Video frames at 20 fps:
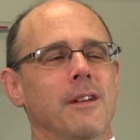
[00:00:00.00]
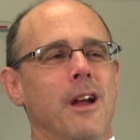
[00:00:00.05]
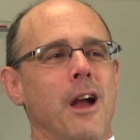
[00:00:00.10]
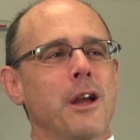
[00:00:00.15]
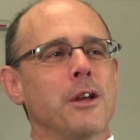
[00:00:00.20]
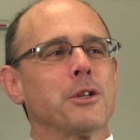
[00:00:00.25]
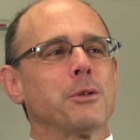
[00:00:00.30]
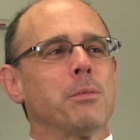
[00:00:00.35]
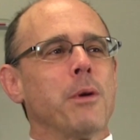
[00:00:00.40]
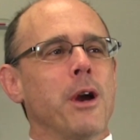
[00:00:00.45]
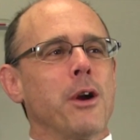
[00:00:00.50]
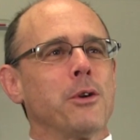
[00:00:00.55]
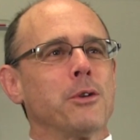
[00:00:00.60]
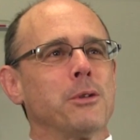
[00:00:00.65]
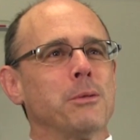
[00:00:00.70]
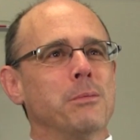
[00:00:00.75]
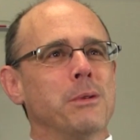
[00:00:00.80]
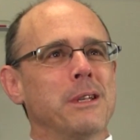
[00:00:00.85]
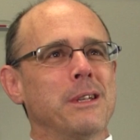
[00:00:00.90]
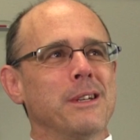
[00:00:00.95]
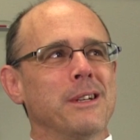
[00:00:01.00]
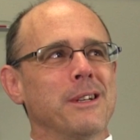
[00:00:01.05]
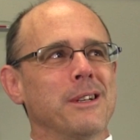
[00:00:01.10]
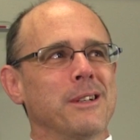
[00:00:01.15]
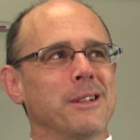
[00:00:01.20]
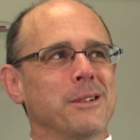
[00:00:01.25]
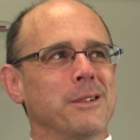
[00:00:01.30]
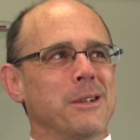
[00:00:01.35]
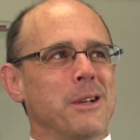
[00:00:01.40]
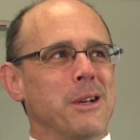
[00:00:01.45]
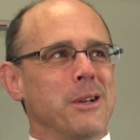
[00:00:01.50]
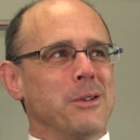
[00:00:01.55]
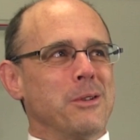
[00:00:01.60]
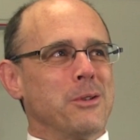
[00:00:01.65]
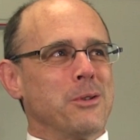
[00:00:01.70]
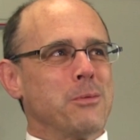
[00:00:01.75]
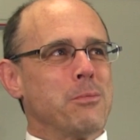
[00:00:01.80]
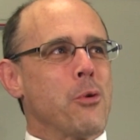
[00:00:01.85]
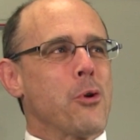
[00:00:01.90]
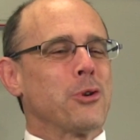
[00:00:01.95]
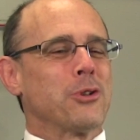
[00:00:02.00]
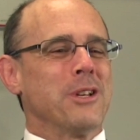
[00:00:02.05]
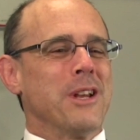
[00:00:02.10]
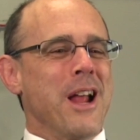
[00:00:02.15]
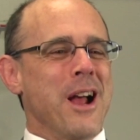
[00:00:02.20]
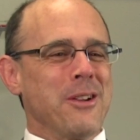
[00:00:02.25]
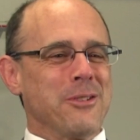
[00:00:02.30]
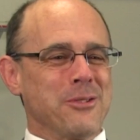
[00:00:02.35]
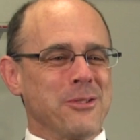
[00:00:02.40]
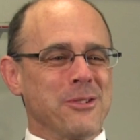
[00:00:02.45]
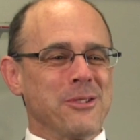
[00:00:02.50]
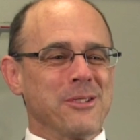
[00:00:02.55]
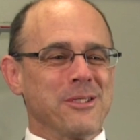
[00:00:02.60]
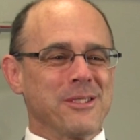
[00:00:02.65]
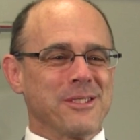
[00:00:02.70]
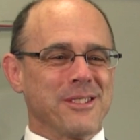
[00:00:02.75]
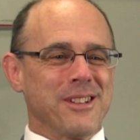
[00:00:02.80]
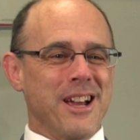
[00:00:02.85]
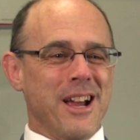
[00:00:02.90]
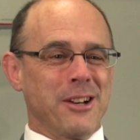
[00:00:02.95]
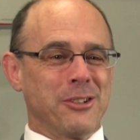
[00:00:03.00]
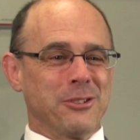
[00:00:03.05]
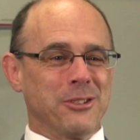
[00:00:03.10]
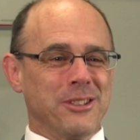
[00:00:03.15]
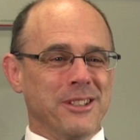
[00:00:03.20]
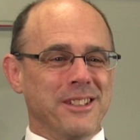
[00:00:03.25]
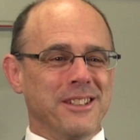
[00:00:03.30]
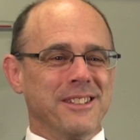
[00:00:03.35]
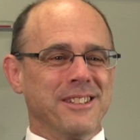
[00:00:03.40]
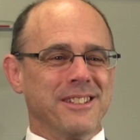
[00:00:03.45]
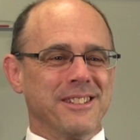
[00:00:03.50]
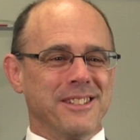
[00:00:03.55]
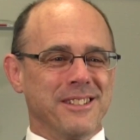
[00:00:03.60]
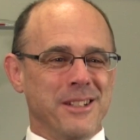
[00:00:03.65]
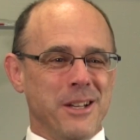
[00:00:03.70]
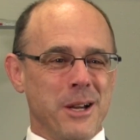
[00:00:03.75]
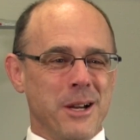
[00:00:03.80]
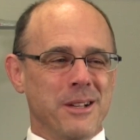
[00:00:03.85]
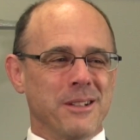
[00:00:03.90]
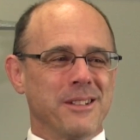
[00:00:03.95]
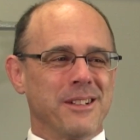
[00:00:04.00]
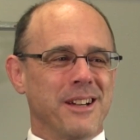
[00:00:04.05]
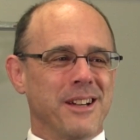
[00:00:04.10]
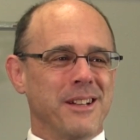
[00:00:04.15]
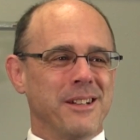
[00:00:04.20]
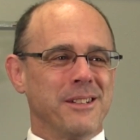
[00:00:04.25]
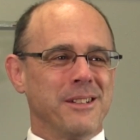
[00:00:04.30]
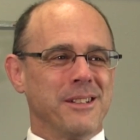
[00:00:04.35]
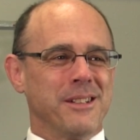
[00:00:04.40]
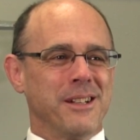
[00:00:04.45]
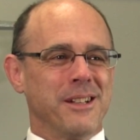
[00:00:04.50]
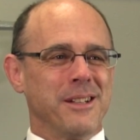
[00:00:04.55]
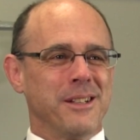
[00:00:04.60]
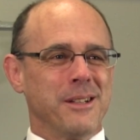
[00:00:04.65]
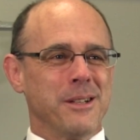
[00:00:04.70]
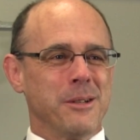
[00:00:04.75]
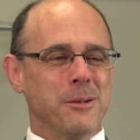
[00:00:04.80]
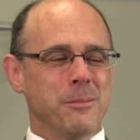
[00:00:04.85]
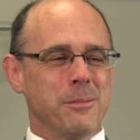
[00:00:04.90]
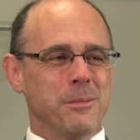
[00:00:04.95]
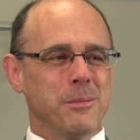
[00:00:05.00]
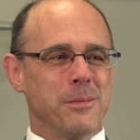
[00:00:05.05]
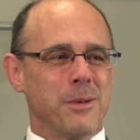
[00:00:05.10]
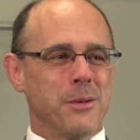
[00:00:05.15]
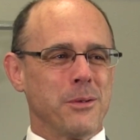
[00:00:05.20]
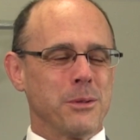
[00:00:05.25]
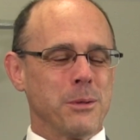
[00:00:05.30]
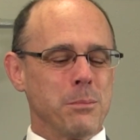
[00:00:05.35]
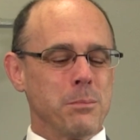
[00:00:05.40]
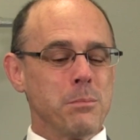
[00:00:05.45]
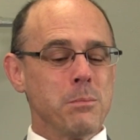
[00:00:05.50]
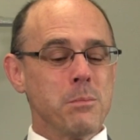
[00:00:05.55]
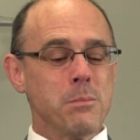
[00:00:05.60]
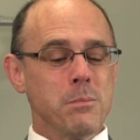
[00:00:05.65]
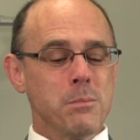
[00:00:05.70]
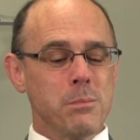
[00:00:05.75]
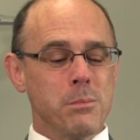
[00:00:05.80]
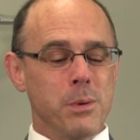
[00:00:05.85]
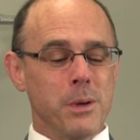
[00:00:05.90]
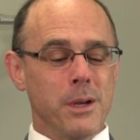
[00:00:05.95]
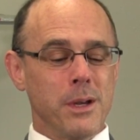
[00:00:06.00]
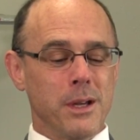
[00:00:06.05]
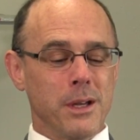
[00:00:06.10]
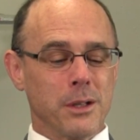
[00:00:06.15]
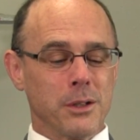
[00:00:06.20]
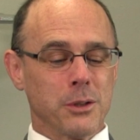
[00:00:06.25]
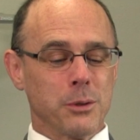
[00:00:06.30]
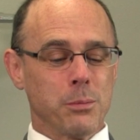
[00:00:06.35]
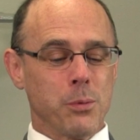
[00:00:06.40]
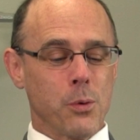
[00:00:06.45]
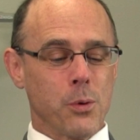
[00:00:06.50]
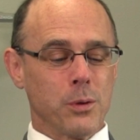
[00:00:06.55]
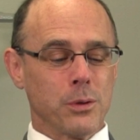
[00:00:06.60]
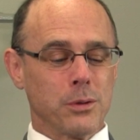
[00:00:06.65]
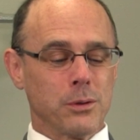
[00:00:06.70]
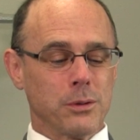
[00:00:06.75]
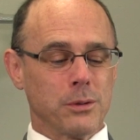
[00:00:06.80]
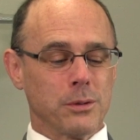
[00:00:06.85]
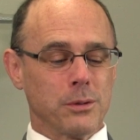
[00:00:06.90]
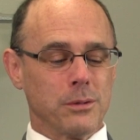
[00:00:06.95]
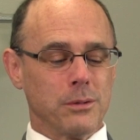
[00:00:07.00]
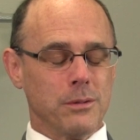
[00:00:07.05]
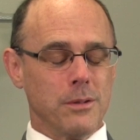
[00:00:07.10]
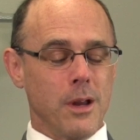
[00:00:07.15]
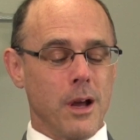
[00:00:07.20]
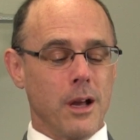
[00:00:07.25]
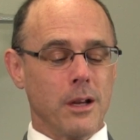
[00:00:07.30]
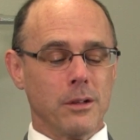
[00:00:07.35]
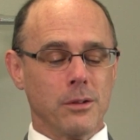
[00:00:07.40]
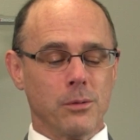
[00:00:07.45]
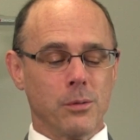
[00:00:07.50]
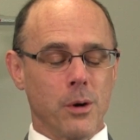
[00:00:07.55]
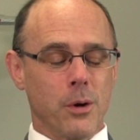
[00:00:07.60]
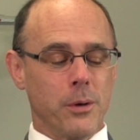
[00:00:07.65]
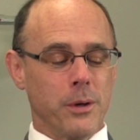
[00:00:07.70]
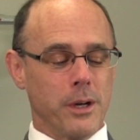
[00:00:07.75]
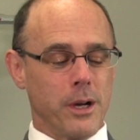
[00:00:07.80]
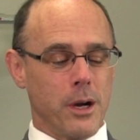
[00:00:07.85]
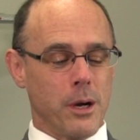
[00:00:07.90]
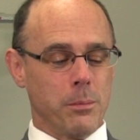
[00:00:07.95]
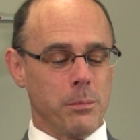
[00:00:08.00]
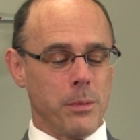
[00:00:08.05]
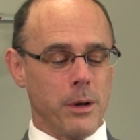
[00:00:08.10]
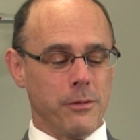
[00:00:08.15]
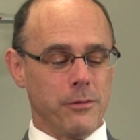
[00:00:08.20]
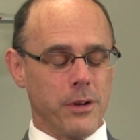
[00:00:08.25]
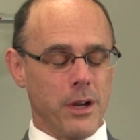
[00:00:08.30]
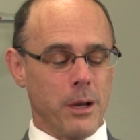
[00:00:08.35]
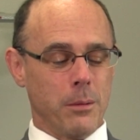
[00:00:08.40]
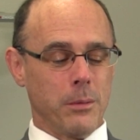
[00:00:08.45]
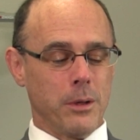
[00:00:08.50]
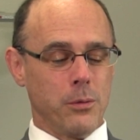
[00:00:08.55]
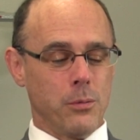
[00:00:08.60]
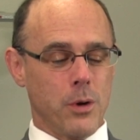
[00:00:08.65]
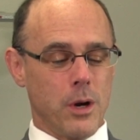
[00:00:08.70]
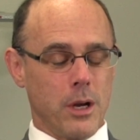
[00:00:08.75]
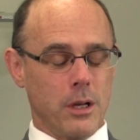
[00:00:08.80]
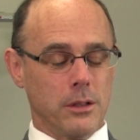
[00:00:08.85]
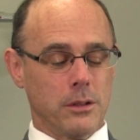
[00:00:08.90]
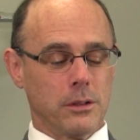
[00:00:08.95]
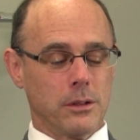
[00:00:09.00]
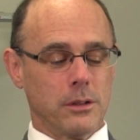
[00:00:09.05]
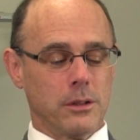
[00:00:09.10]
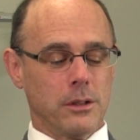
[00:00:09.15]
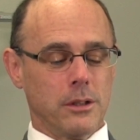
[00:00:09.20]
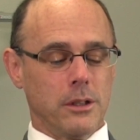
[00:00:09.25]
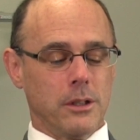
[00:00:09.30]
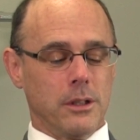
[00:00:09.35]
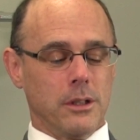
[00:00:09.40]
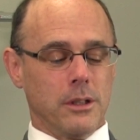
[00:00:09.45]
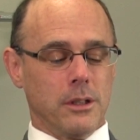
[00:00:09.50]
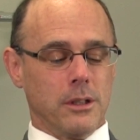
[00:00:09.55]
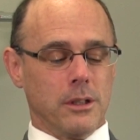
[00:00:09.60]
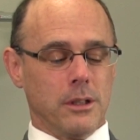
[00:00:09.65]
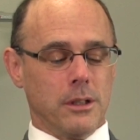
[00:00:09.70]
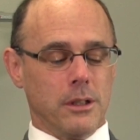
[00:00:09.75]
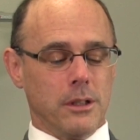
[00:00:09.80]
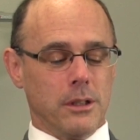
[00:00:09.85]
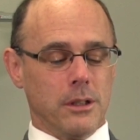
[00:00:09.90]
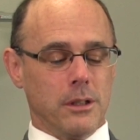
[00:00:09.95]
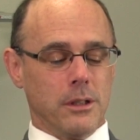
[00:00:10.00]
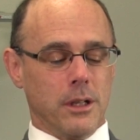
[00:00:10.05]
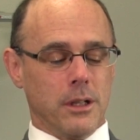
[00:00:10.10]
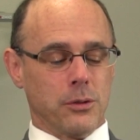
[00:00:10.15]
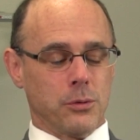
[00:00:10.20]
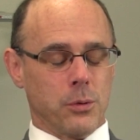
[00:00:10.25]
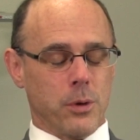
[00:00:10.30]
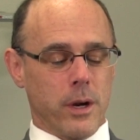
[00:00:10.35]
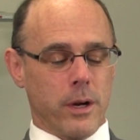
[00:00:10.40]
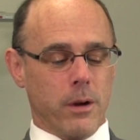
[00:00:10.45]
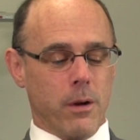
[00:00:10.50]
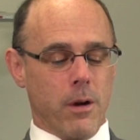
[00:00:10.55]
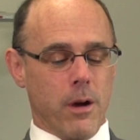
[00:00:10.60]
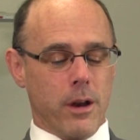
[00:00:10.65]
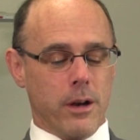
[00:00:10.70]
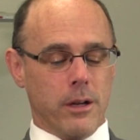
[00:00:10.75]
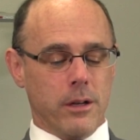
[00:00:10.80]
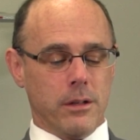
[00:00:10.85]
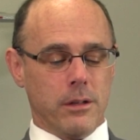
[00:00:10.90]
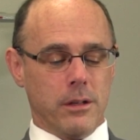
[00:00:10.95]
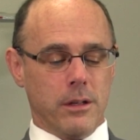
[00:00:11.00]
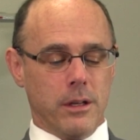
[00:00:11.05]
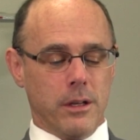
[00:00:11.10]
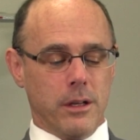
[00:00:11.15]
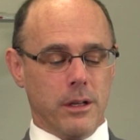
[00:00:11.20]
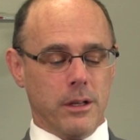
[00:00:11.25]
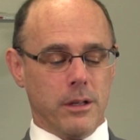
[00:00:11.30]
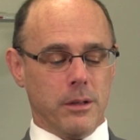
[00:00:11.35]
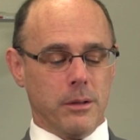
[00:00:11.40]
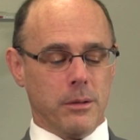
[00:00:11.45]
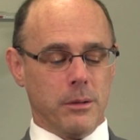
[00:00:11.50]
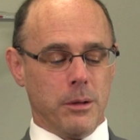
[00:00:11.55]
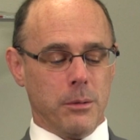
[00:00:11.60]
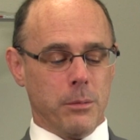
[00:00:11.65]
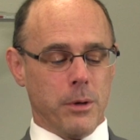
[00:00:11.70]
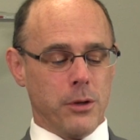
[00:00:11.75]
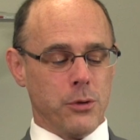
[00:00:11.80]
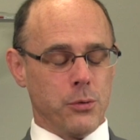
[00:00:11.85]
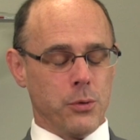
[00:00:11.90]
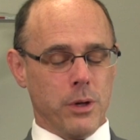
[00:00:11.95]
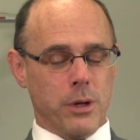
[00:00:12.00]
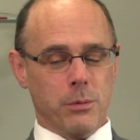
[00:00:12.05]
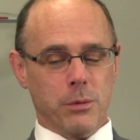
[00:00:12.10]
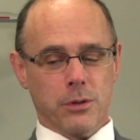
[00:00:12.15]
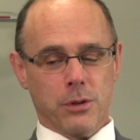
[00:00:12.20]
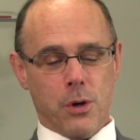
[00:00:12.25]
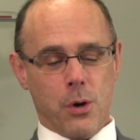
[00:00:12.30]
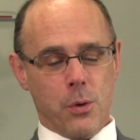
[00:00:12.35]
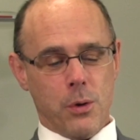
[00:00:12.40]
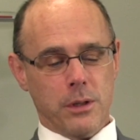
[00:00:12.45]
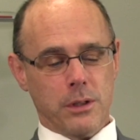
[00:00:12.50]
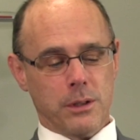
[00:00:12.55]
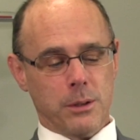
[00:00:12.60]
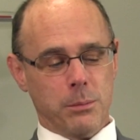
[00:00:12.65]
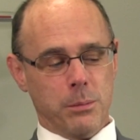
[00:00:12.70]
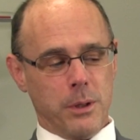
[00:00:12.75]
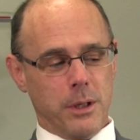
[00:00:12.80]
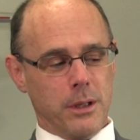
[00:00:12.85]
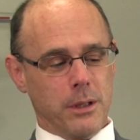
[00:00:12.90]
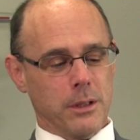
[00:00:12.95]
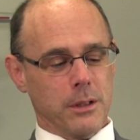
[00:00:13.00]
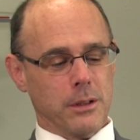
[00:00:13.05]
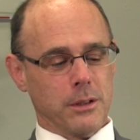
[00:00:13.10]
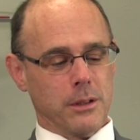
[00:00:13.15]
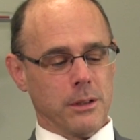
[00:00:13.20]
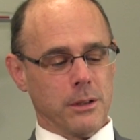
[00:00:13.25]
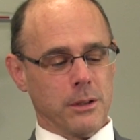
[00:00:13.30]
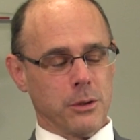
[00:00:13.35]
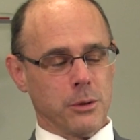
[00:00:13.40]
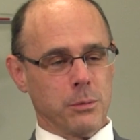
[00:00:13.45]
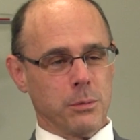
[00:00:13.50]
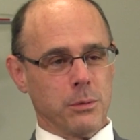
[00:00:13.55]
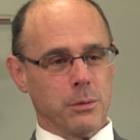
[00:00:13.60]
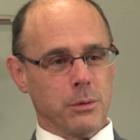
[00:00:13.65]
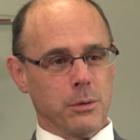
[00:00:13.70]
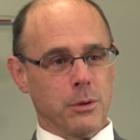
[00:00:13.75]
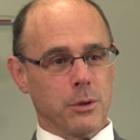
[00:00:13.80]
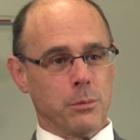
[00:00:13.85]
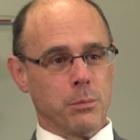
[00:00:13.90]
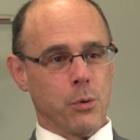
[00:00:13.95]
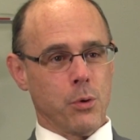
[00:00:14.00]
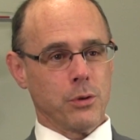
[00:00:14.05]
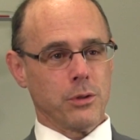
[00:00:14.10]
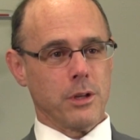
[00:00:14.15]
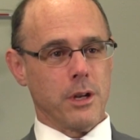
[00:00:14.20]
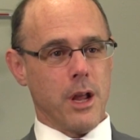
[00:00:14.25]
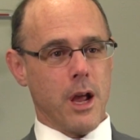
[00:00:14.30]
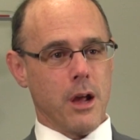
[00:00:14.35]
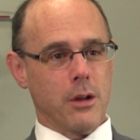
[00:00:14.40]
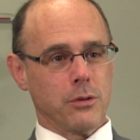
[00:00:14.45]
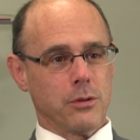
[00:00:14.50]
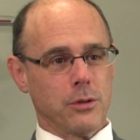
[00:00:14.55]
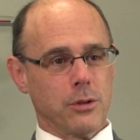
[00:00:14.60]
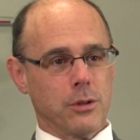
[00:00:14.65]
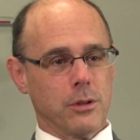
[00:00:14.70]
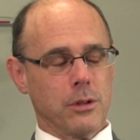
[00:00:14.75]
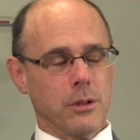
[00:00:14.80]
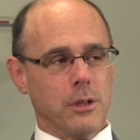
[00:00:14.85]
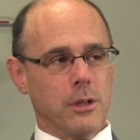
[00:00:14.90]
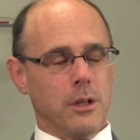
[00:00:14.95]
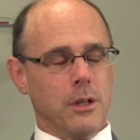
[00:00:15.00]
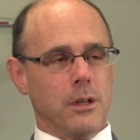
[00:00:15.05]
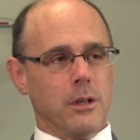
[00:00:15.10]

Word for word: I aspired to be a, a sports announcer. Actually, oh. yeah, I I, um, I was a big sports nut growing up. My family was, and that's where I got it. And and my dream was always to be a, a sports announcer.